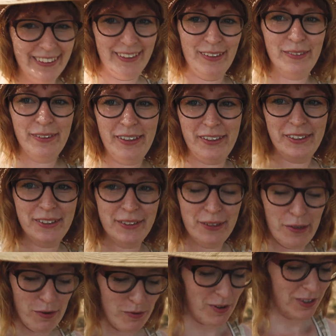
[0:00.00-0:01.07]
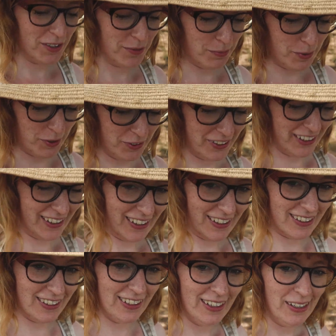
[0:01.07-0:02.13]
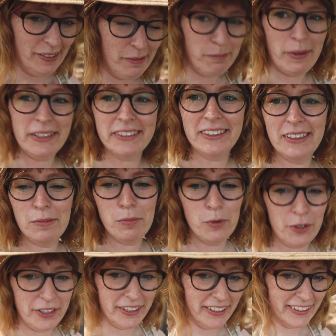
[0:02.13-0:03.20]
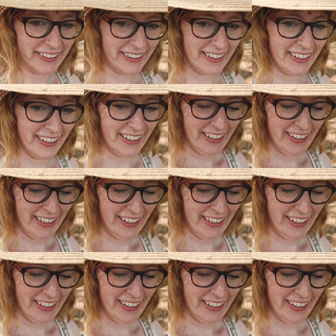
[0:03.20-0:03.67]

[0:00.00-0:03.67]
So there's one spot that is best in the mornings,